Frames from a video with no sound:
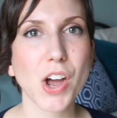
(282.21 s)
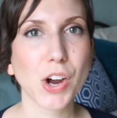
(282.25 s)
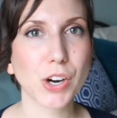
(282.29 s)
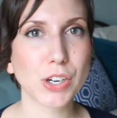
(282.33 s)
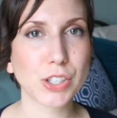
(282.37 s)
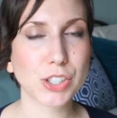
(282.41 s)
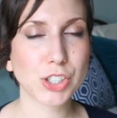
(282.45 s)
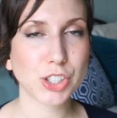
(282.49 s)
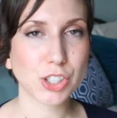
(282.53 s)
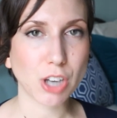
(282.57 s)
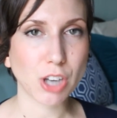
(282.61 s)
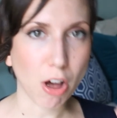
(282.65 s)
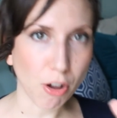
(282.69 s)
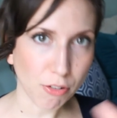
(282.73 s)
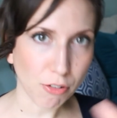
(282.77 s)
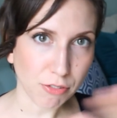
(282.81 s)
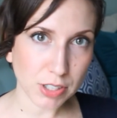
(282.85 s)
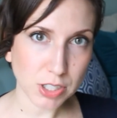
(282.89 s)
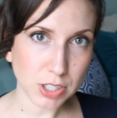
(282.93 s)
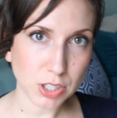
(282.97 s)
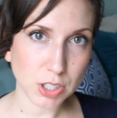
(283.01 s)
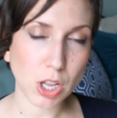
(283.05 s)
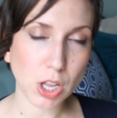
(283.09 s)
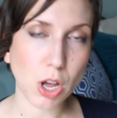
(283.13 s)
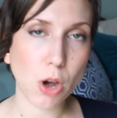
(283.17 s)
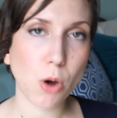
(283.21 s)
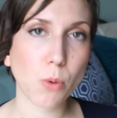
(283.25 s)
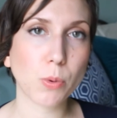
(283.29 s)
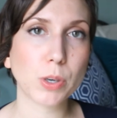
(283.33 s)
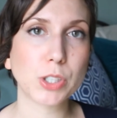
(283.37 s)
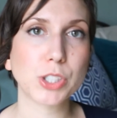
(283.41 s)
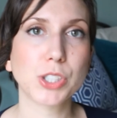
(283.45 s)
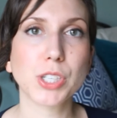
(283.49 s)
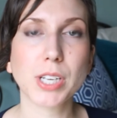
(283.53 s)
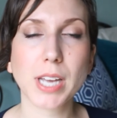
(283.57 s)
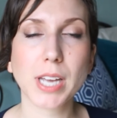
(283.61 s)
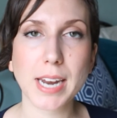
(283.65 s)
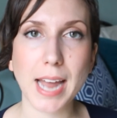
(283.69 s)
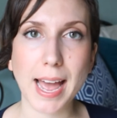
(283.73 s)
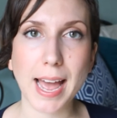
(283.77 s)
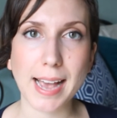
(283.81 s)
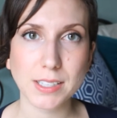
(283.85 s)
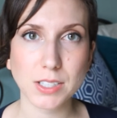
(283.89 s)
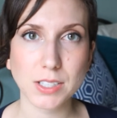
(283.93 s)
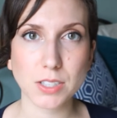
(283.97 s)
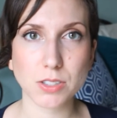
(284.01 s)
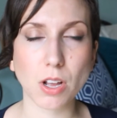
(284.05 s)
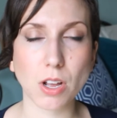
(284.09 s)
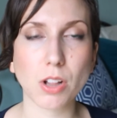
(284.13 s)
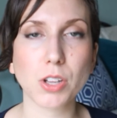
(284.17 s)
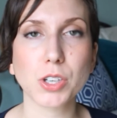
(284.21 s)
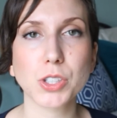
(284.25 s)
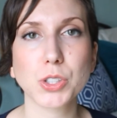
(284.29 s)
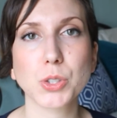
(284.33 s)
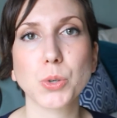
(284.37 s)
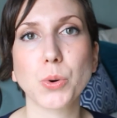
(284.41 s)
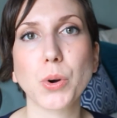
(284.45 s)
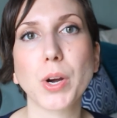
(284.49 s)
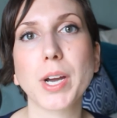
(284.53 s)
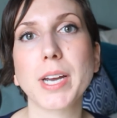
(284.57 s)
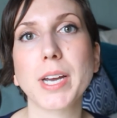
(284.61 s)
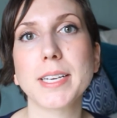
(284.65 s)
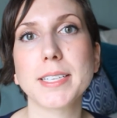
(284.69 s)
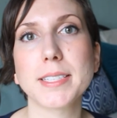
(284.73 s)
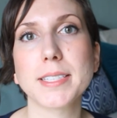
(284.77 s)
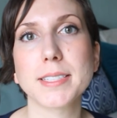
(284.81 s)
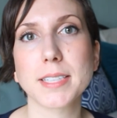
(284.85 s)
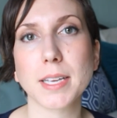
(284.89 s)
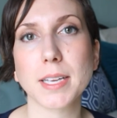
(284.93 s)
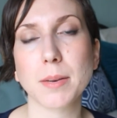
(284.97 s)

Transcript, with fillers: Her shelf is low where she can access all her toys